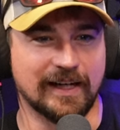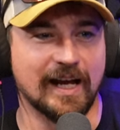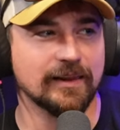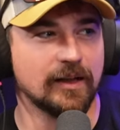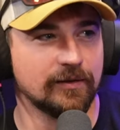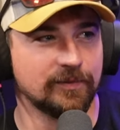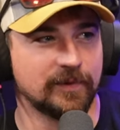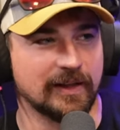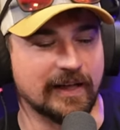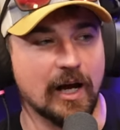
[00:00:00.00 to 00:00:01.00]
I love
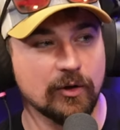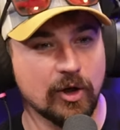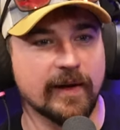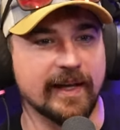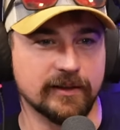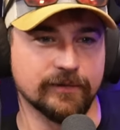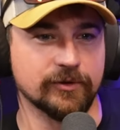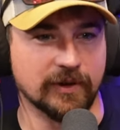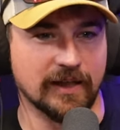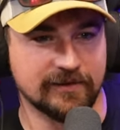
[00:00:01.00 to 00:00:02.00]
like I'll go ahead of you
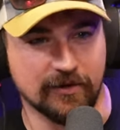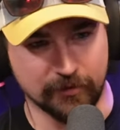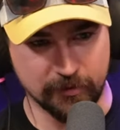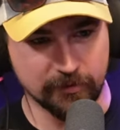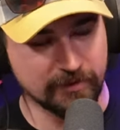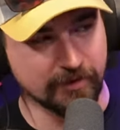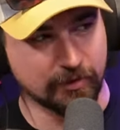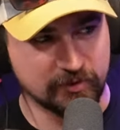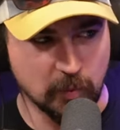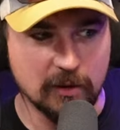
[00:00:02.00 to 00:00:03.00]
guys. The crew, mm-hmm. the
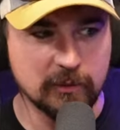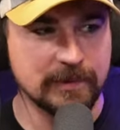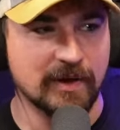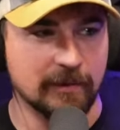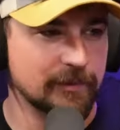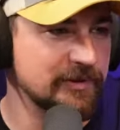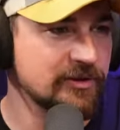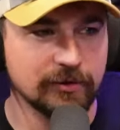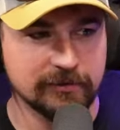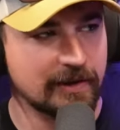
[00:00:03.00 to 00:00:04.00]
squad will be behind me. It'll be
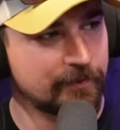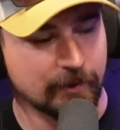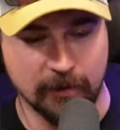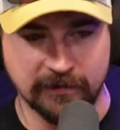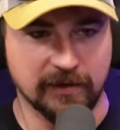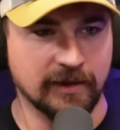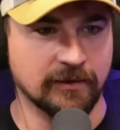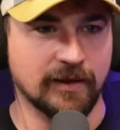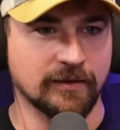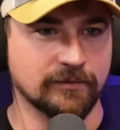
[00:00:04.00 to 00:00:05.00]
you, Defro, Row, and and
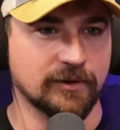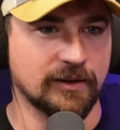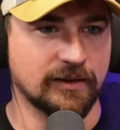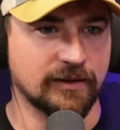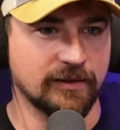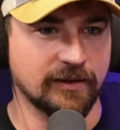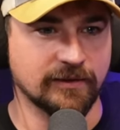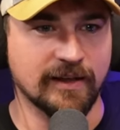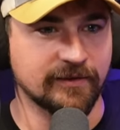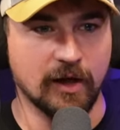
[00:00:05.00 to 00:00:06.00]
and uh, yeah, and whoever
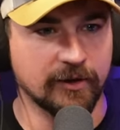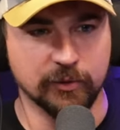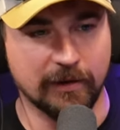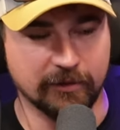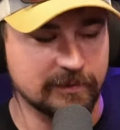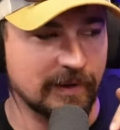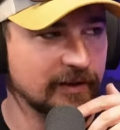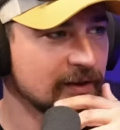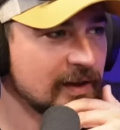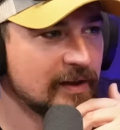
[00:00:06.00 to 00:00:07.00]
and, and Don, whoever doesn't matter
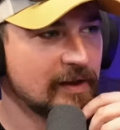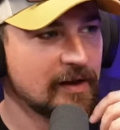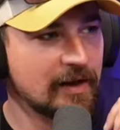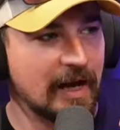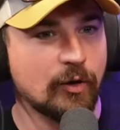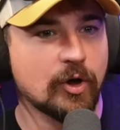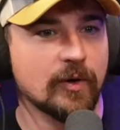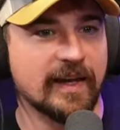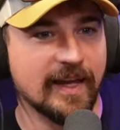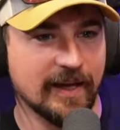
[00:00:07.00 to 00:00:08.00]
I'll go
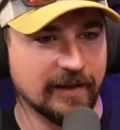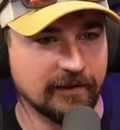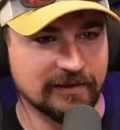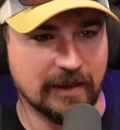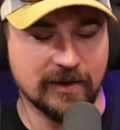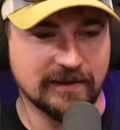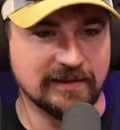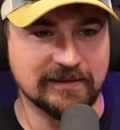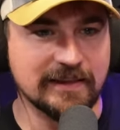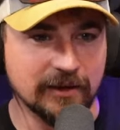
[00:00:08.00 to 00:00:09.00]
ahead because I've got the
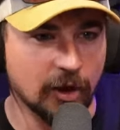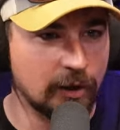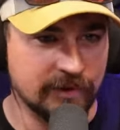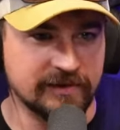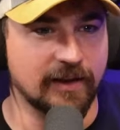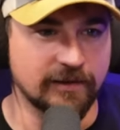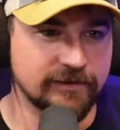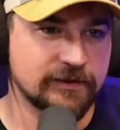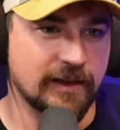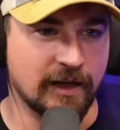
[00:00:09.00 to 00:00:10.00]
sneaky armor stuff, mm-hmm.